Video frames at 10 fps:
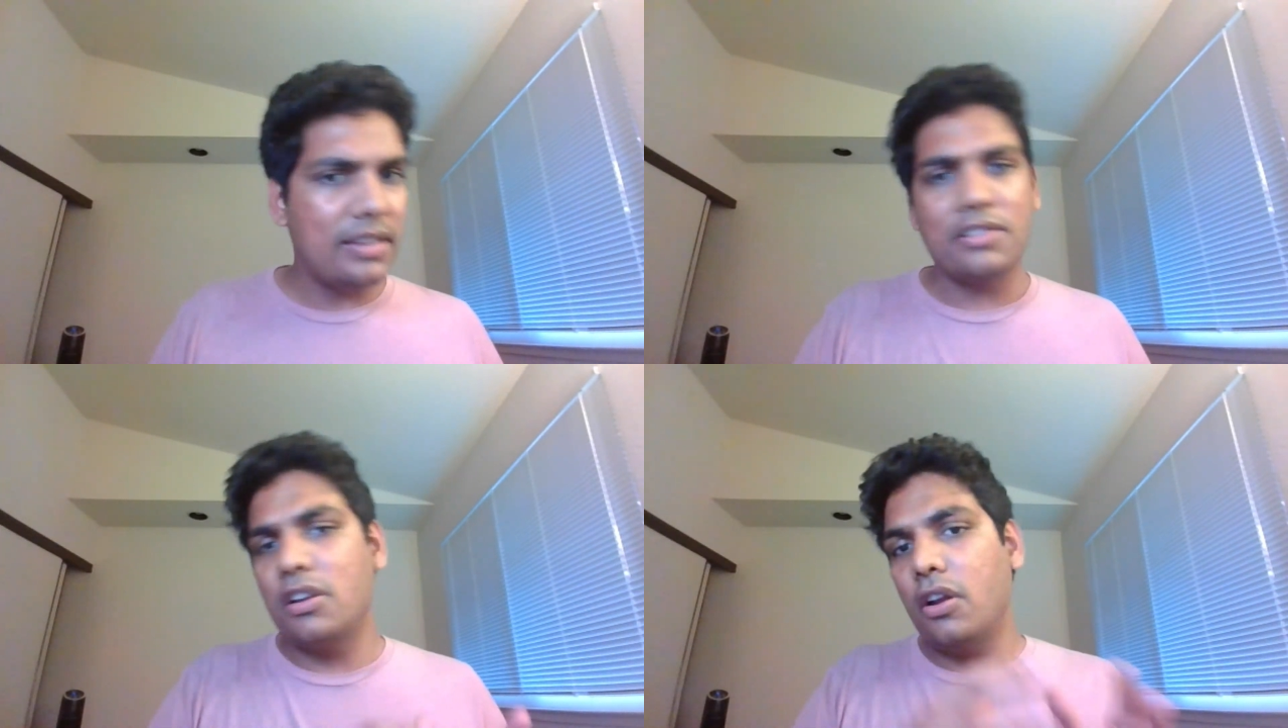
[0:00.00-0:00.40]

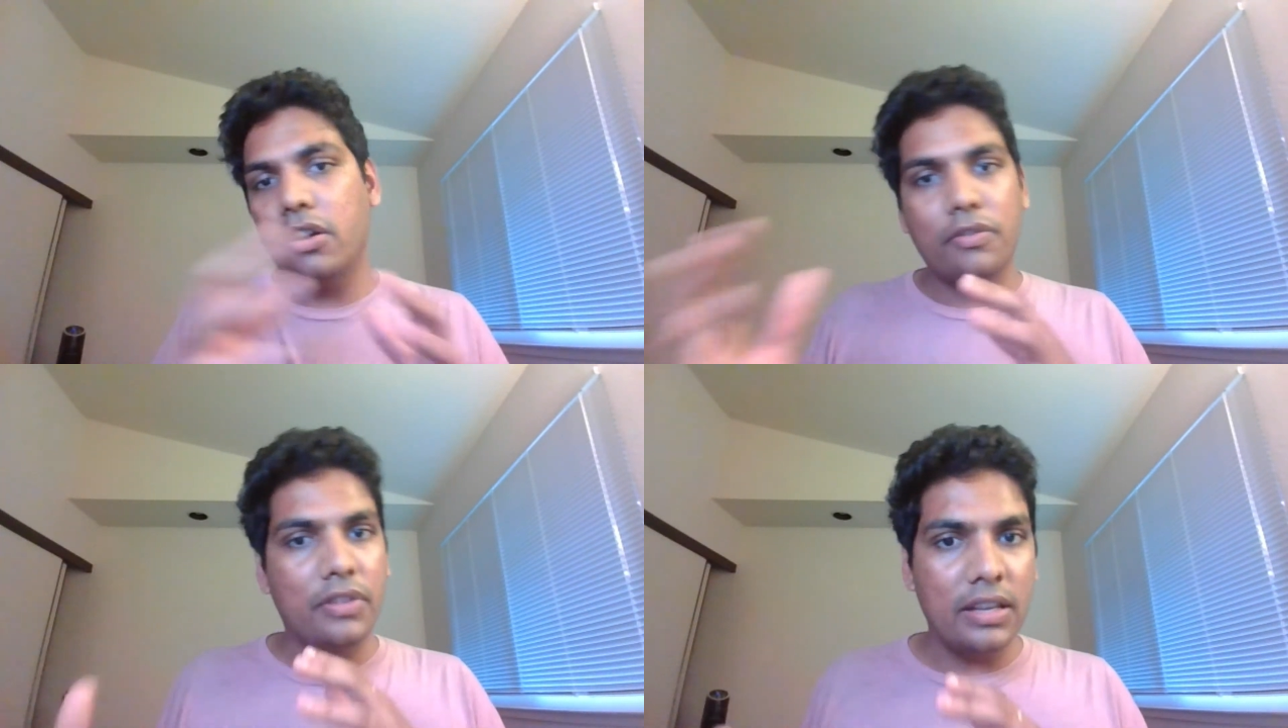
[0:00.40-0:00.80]
There's a lot
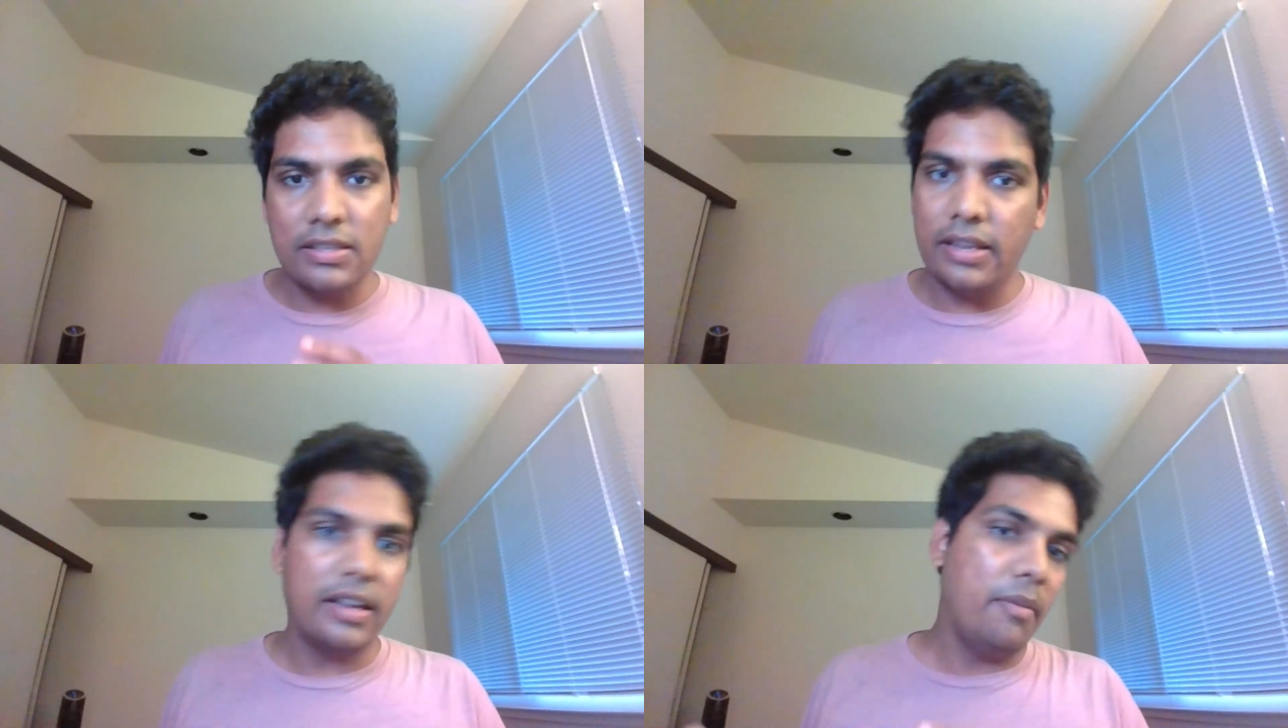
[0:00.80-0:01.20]
of things
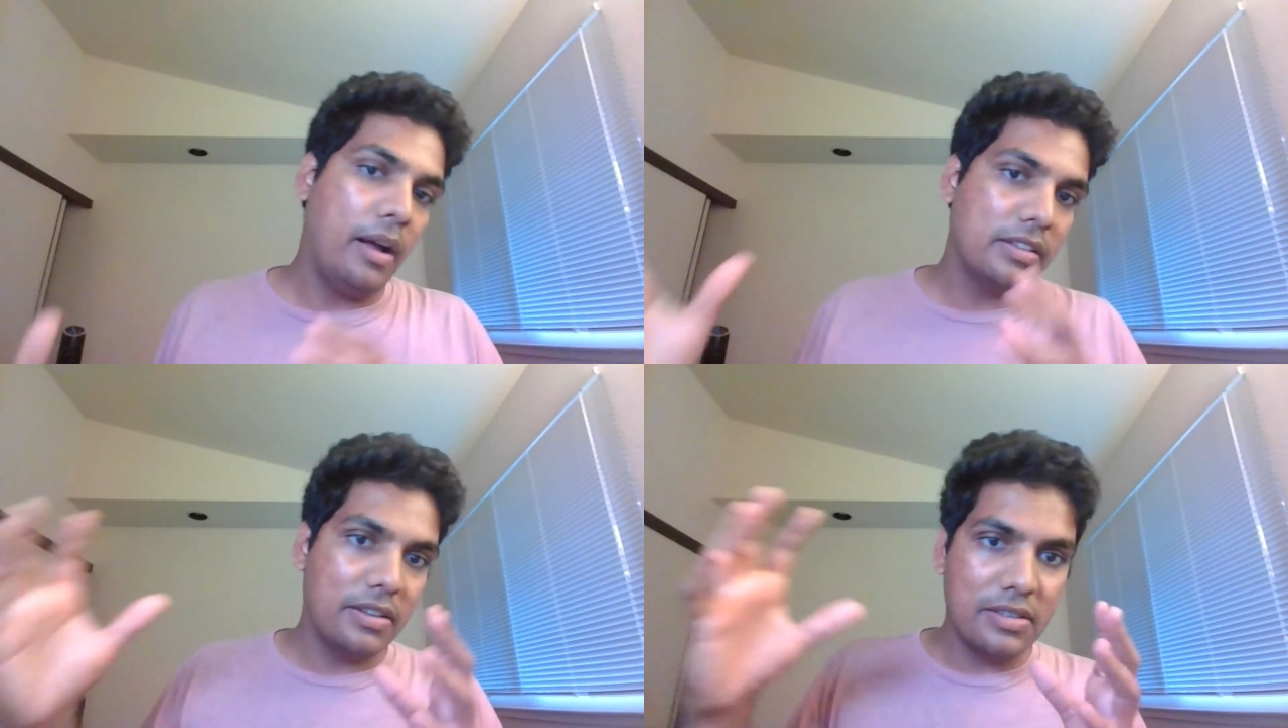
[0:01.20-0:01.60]
like a
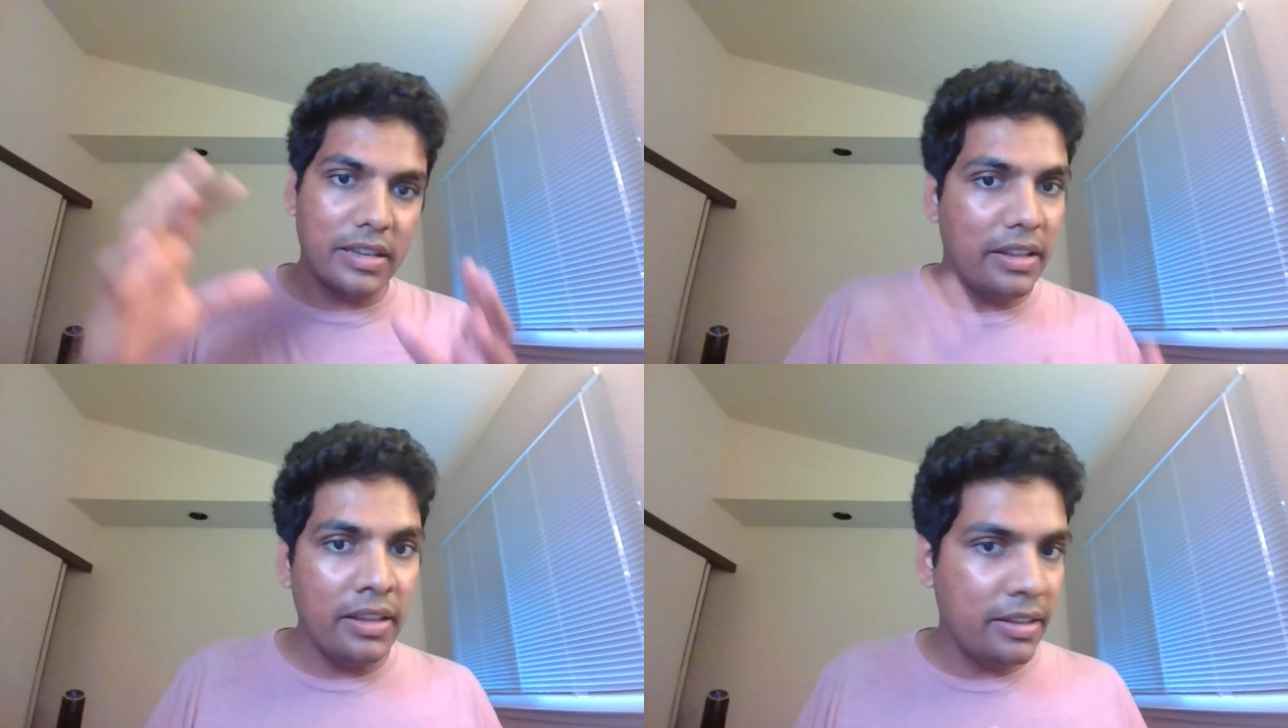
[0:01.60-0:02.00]
master's
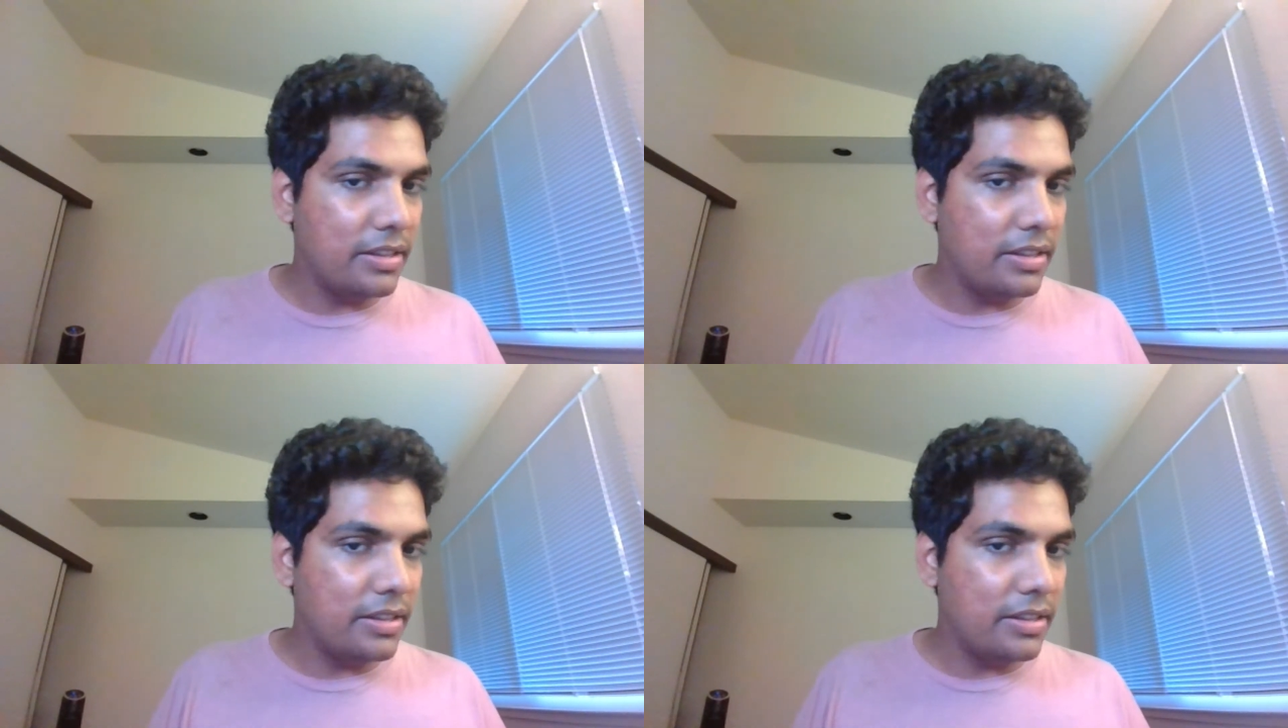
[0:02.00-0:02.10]
degree.